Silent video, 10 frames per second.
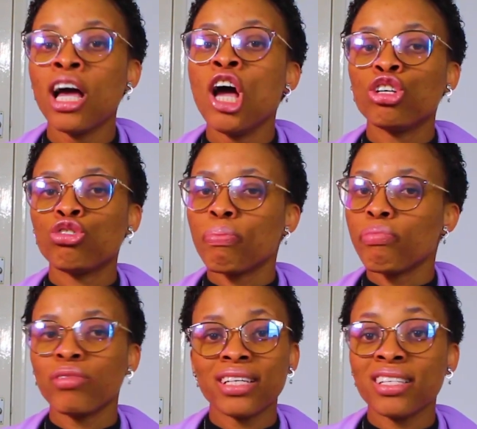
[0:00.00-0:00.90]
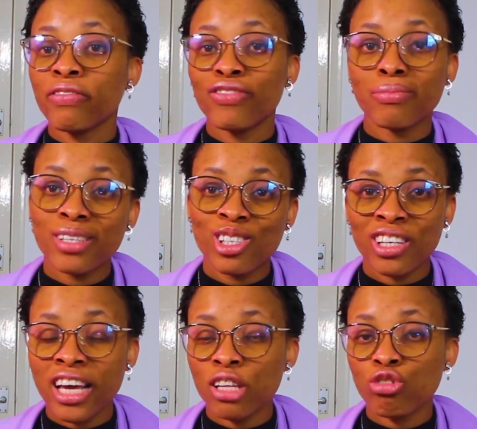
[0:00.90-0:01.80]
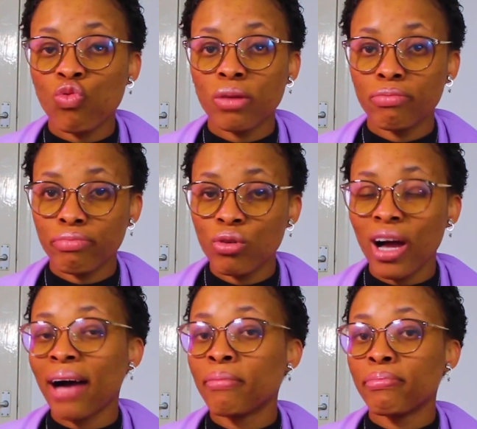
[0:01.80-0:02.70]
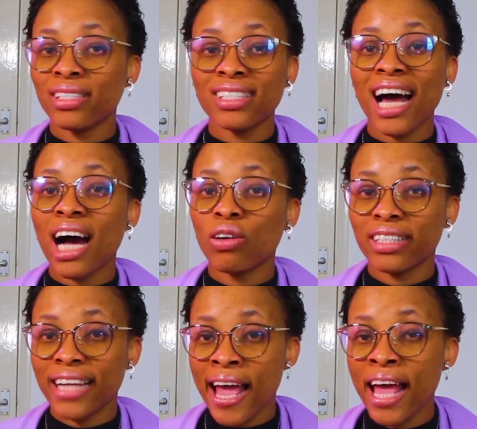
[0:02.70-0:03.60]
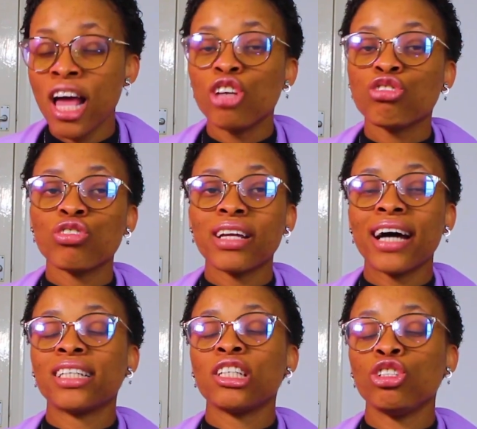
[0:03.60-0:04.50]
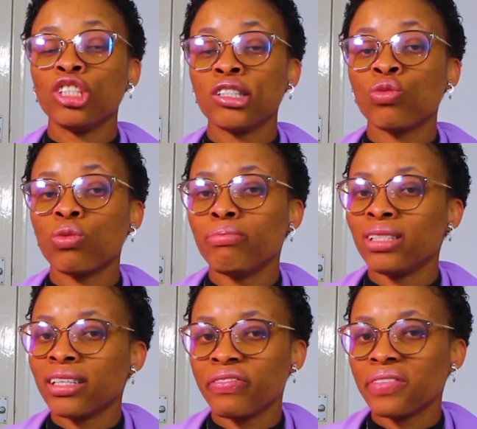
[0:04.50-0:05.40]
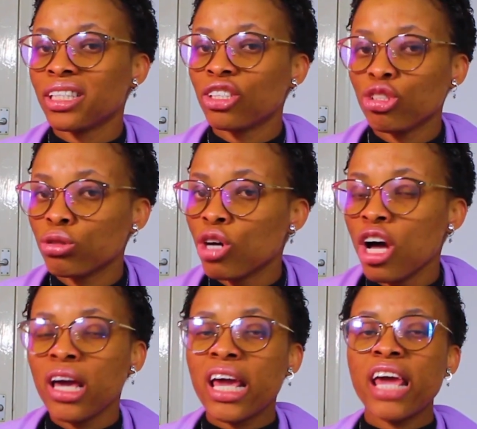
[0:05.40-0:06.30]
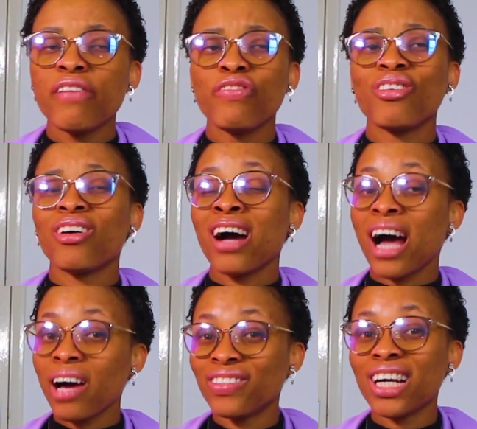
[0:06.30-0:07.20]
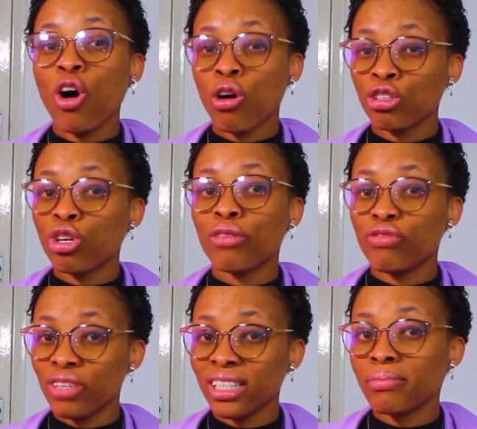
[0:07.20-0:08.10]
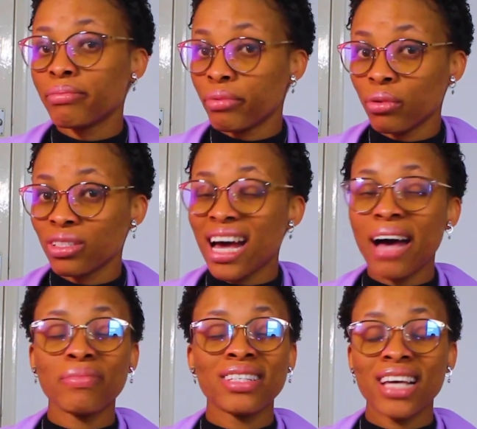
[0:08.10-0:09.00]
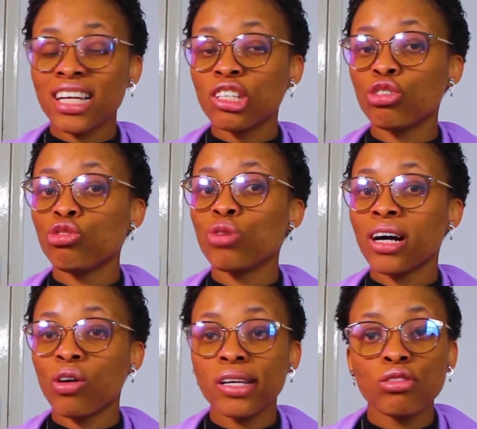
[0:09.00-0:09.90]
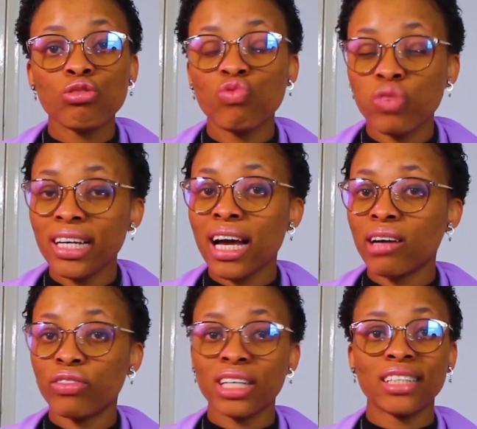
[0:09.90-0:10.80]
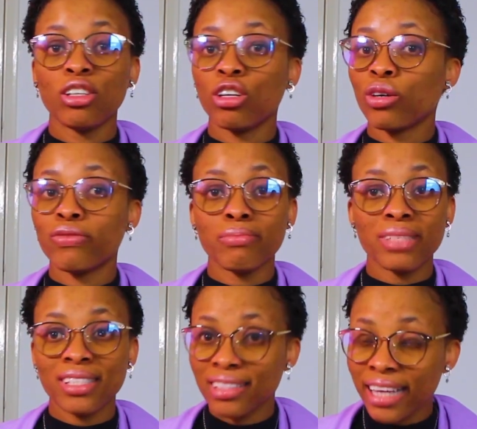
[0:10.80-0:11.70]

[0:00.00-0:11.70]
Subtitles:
to put this information into a book and put it out there so that it will benefit you. If you have the culture of reading books, I'm telling you are going to really avoid a lot of mistakes,